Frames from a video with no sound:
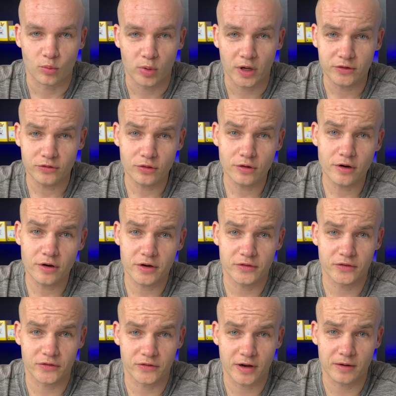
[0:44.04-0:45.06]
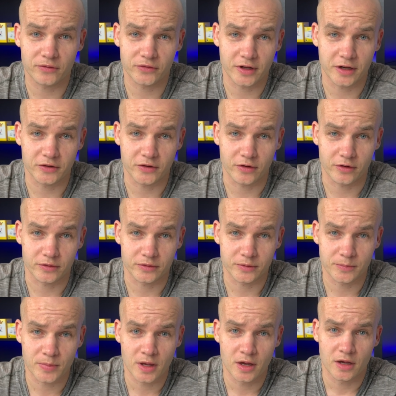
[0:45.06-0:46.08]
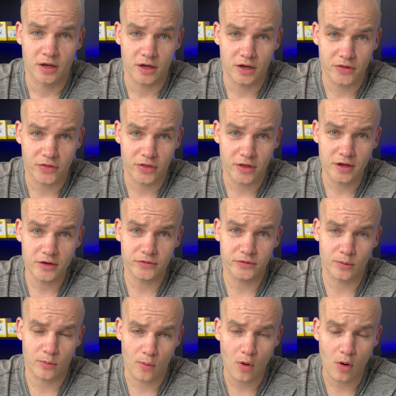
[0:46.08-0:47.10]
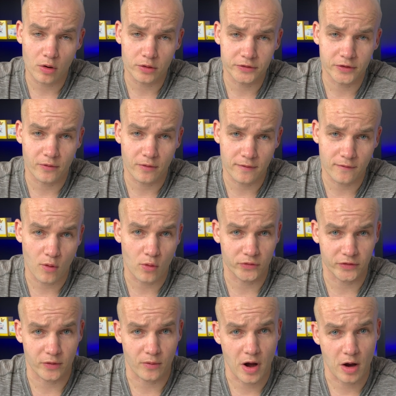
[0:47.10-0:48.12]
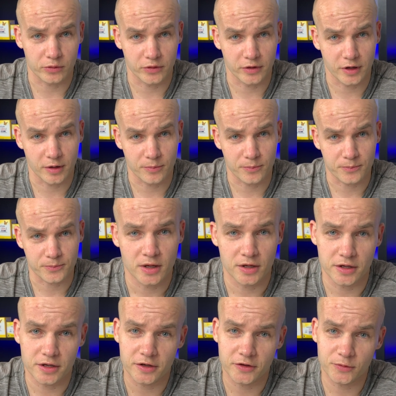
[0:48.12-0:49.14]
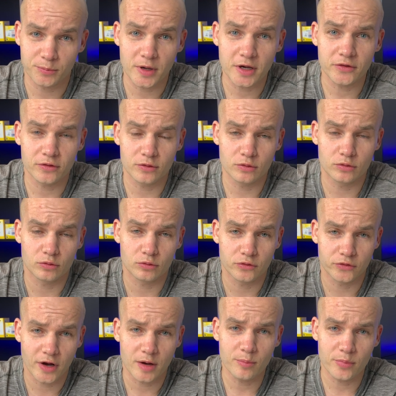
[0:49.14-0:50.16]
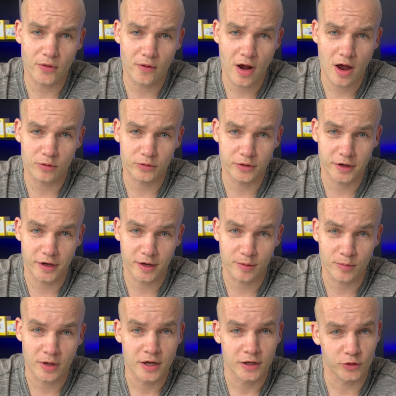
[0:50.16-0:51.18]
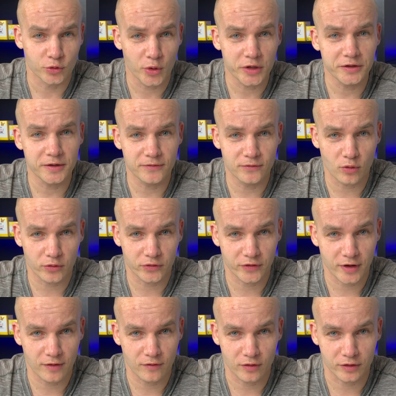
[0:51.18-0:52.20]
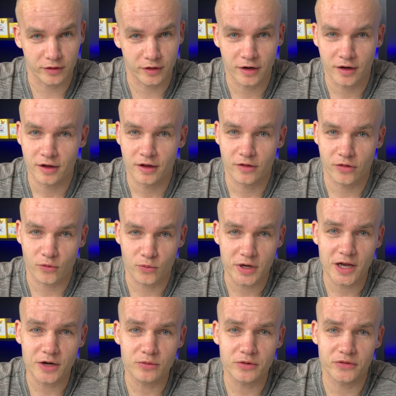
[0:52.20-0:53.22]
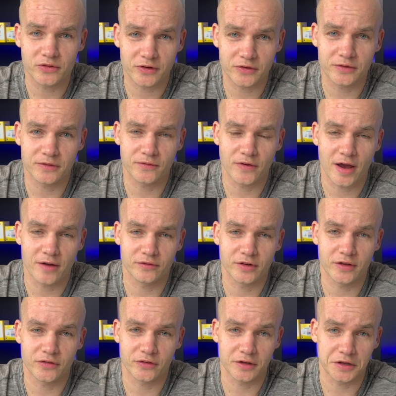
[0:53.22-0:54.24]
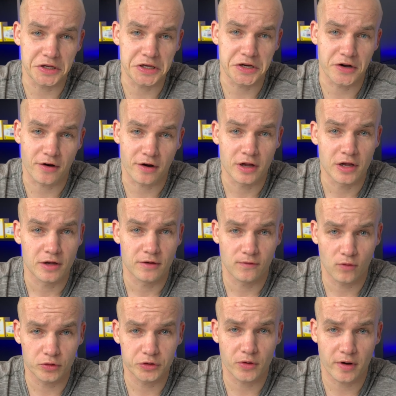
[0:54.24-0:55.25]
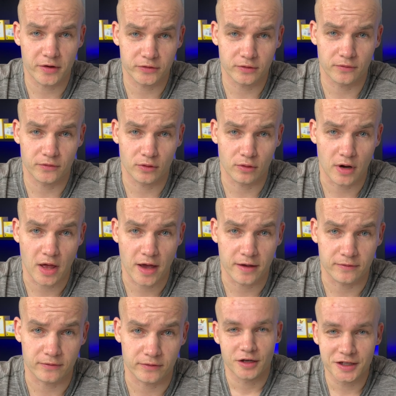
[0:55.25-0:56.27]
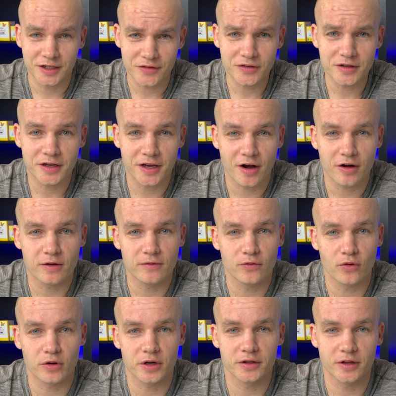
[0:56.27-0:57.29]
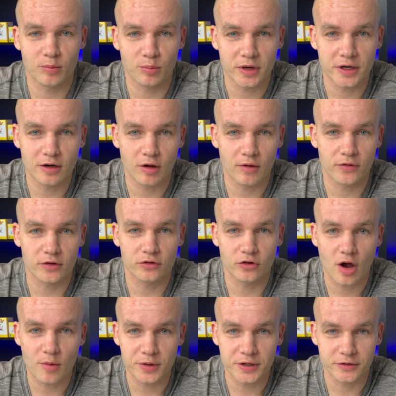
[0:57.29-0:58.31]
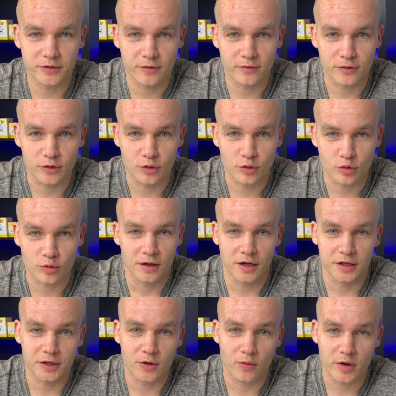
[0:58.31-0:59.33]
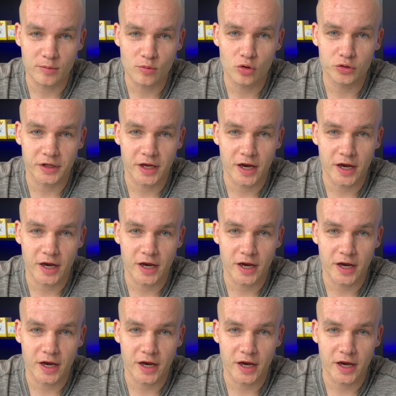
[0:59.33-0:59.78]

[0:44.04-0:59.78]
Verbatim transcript: Blood sugar is self-centered. He thinks the world revolves around him. He expects you to jump around him twenty-four seven, three hundred sixty-five days a year for the rest of your life. He doesn't care if you're in the middle of a job interview, in a remote